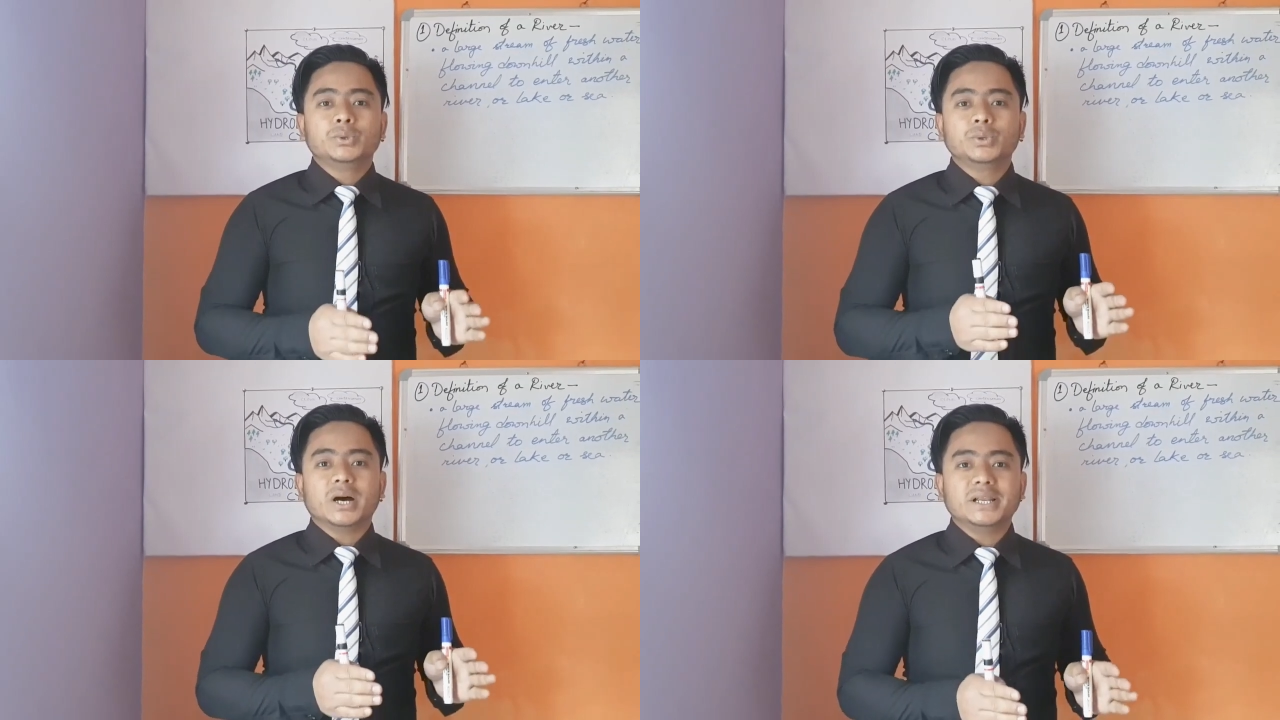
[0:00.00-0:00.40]

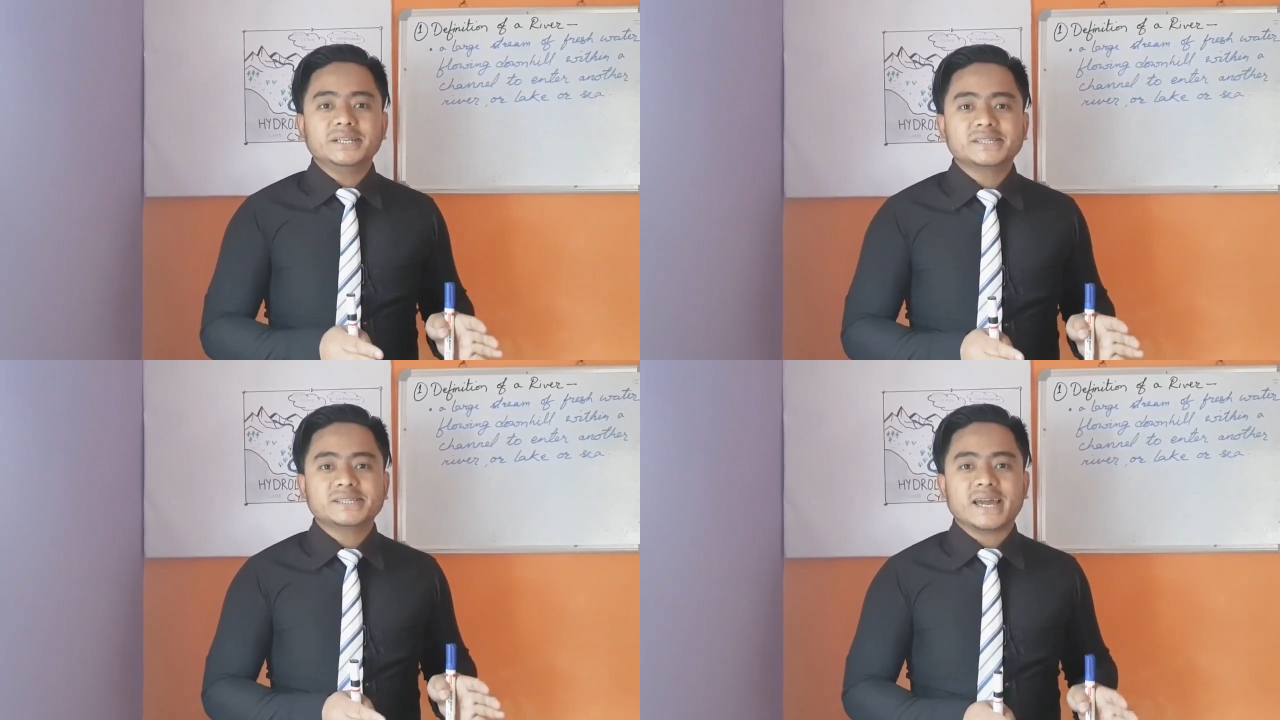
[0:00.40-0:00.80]
to
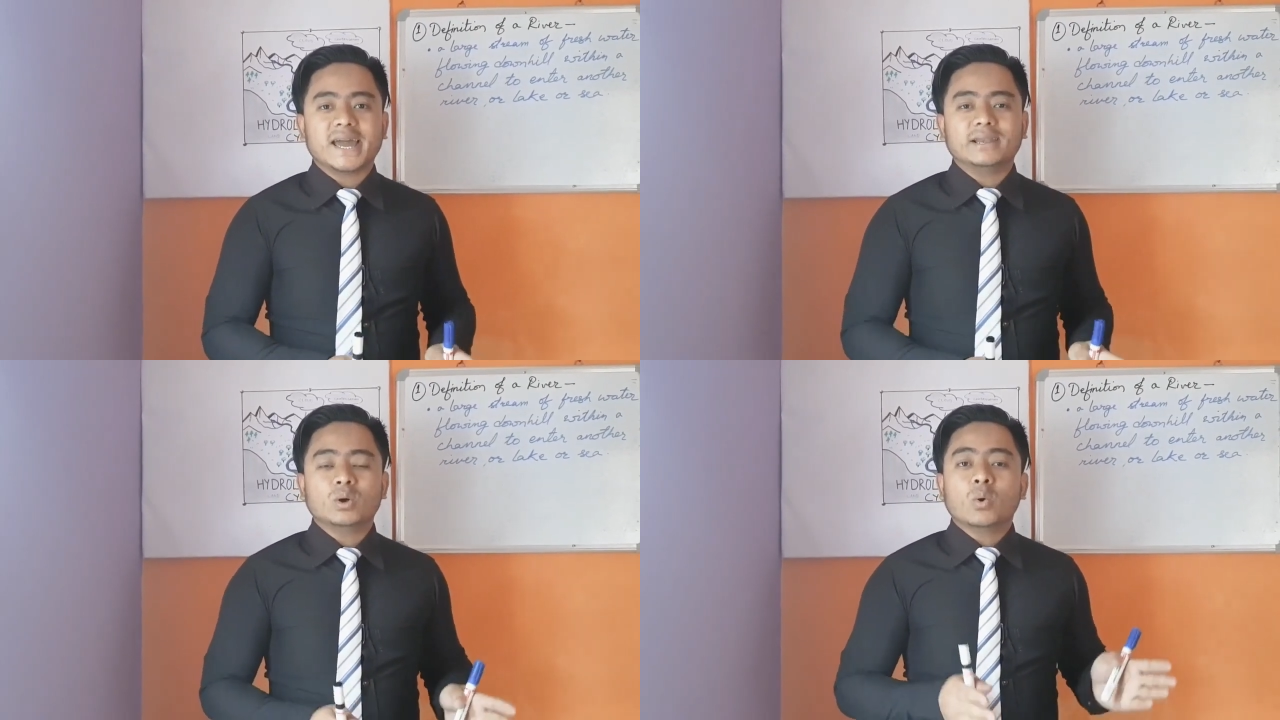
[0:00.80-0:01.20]

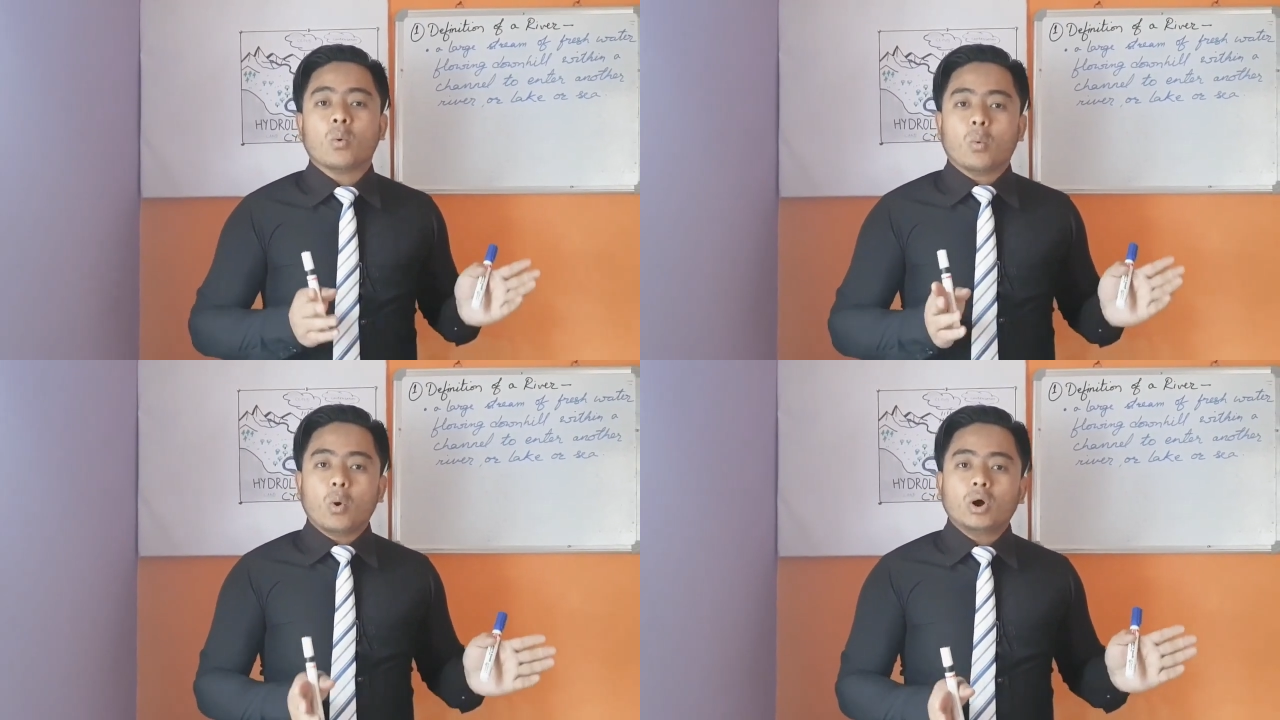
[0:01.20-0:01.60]

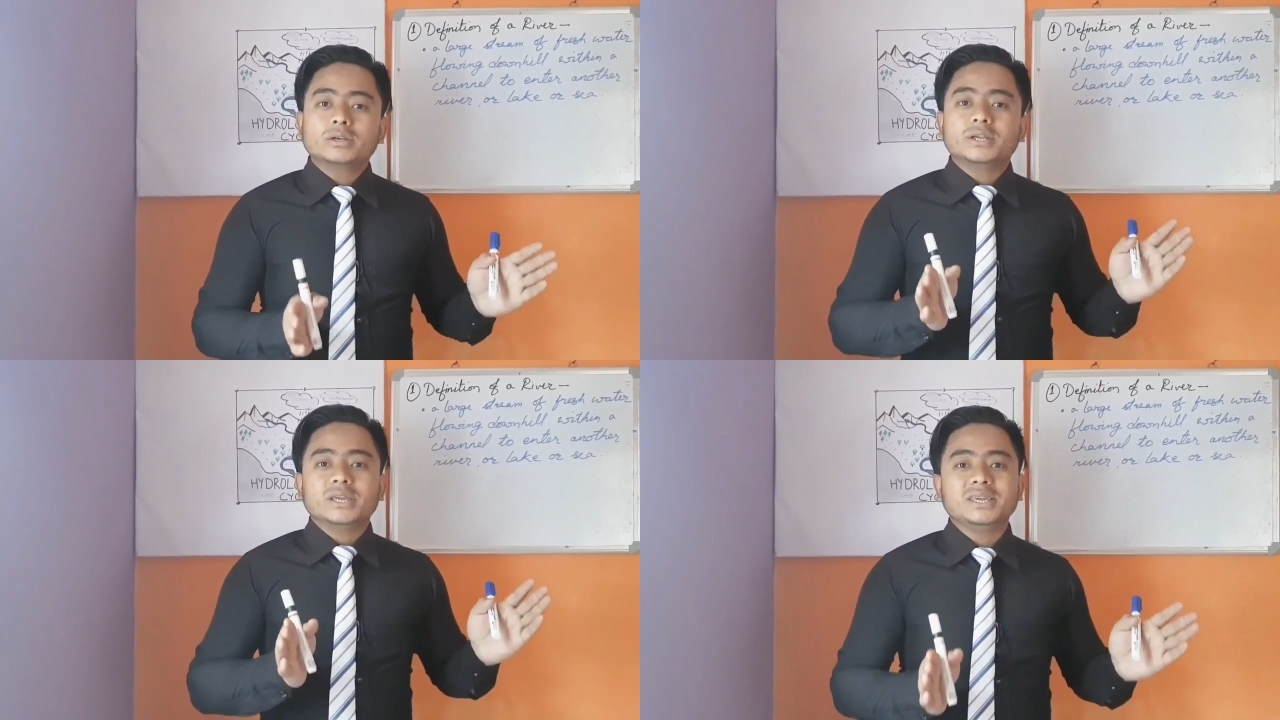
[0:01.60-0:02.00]
understand
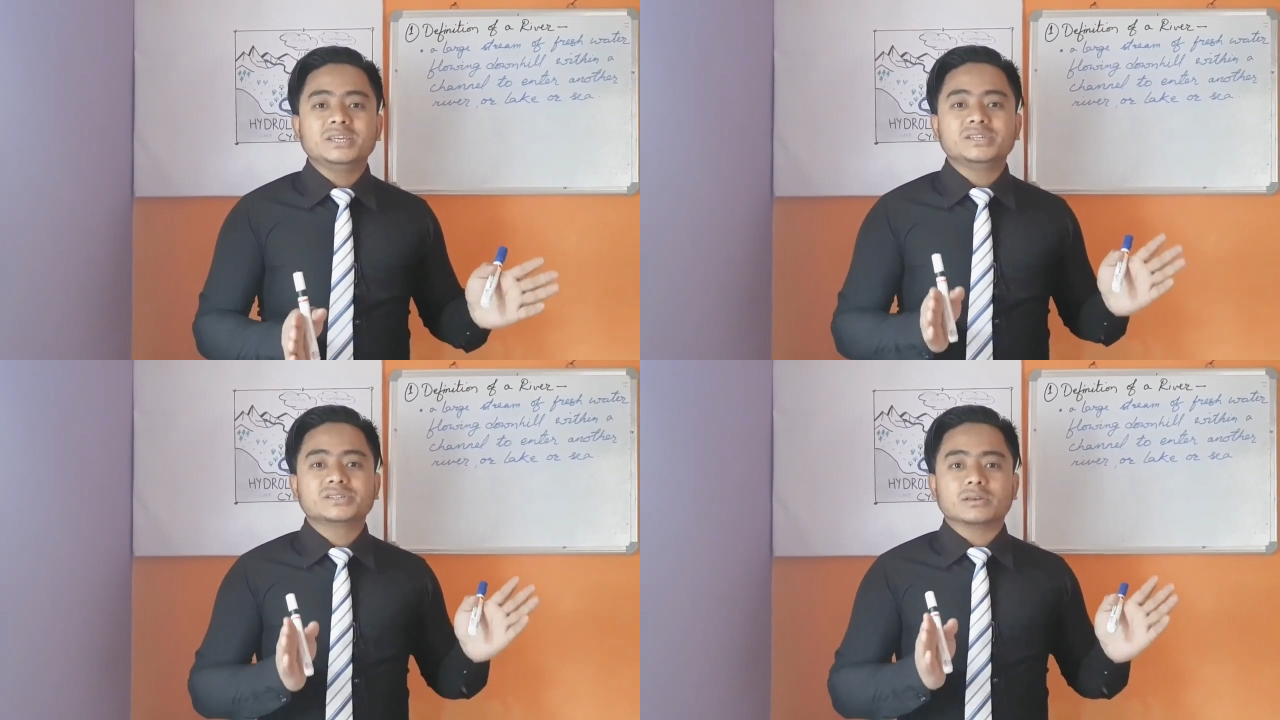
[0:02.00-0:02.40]
what
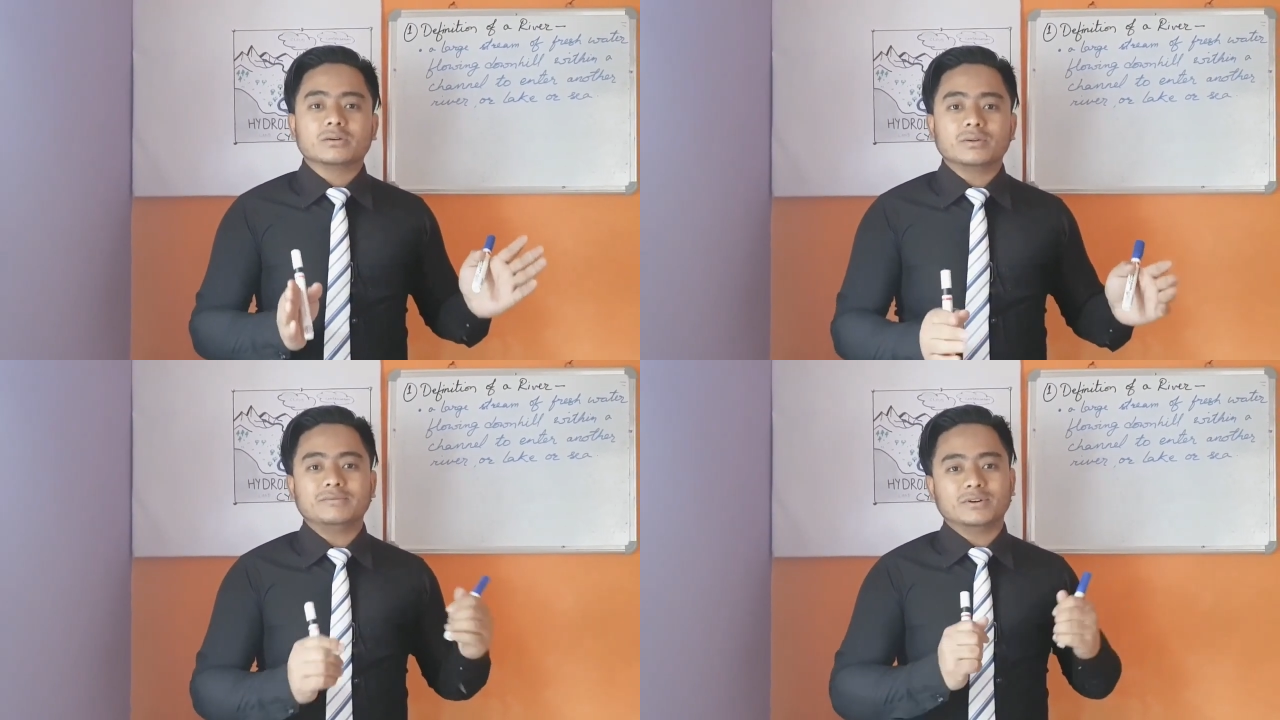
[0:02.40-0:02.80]

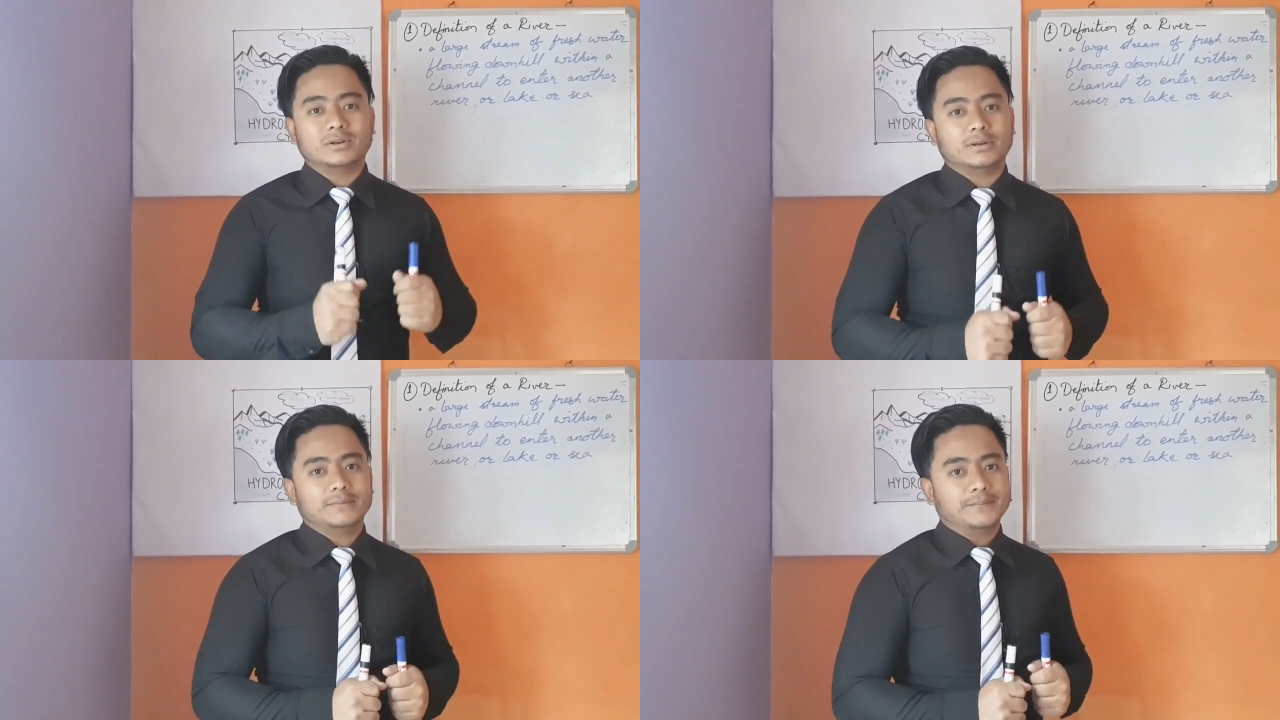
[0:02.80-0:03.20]
is river.